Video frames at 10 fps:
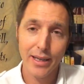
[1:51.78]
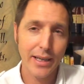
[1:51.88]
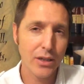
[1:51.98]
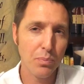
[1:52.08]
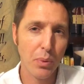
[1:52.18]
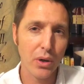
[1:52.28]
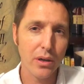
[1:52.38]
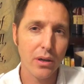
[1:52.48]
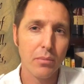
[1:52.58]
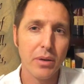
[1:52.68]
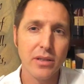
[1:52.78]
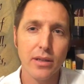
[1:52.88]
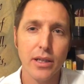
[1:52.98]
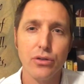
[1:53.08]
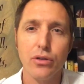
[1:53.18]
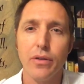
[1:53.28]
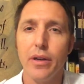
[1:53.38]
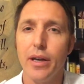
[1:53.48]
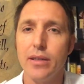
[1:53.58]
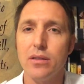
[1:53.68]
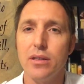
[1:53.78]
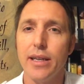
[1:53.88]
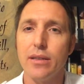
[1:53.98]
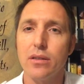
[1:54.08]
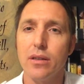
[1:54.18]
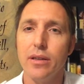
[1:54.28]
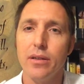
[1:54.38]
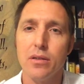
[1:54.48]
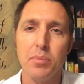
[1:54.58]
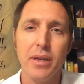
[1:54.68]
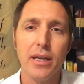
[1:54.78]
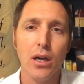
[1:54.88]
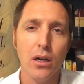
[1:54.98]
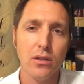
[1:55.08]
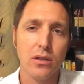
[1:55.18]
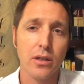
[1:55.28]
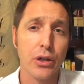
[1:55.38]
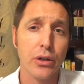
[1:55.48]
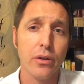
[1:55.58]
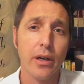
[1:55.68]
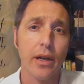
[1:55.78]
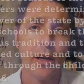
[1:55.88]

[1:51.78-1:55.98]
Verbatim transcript: In his book, A Basic History of the United States, Clarence B. Carson concluded,